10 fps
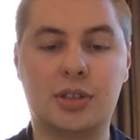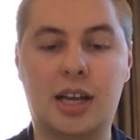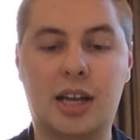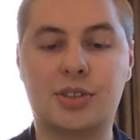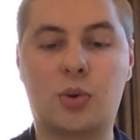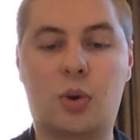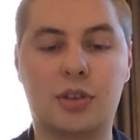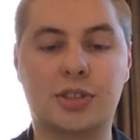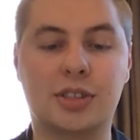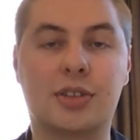lesser
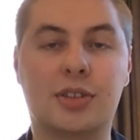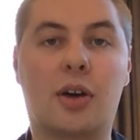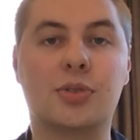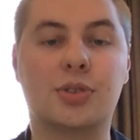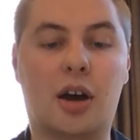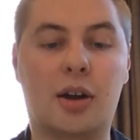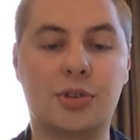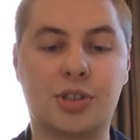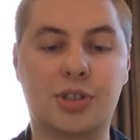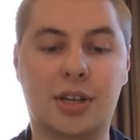quality to those that I
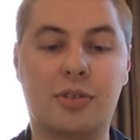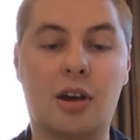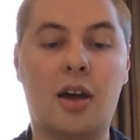receive